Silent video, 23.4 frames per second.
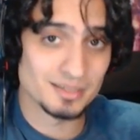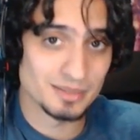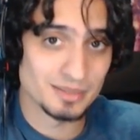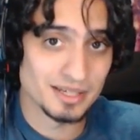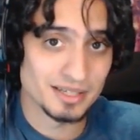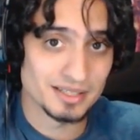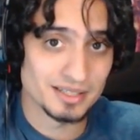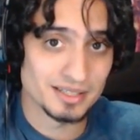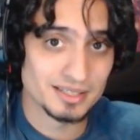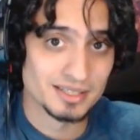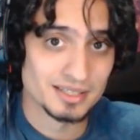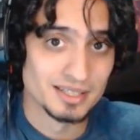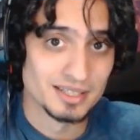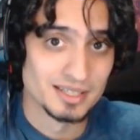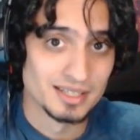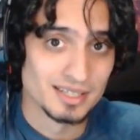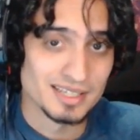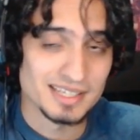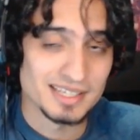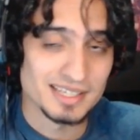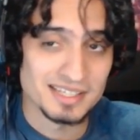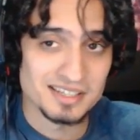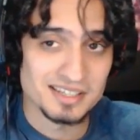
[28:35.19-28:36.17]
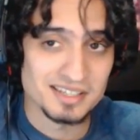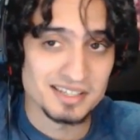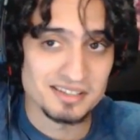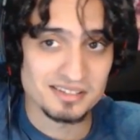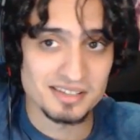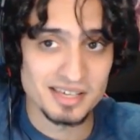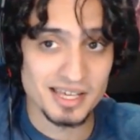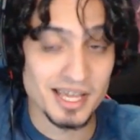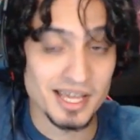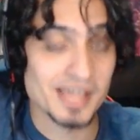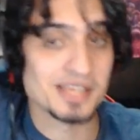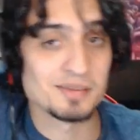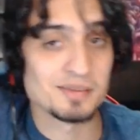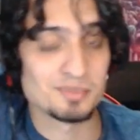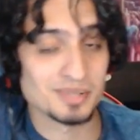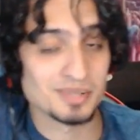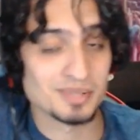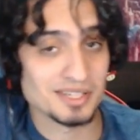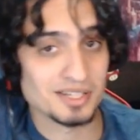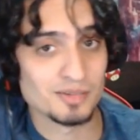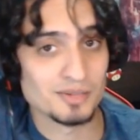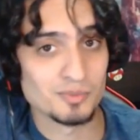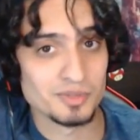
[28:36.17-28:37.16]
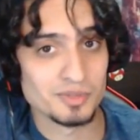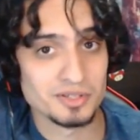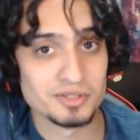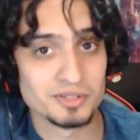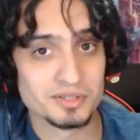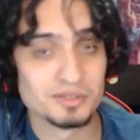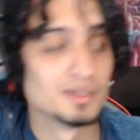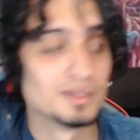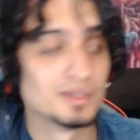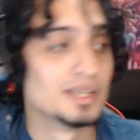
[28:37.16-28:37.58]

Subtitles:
it is that I didn't play it on Wii U.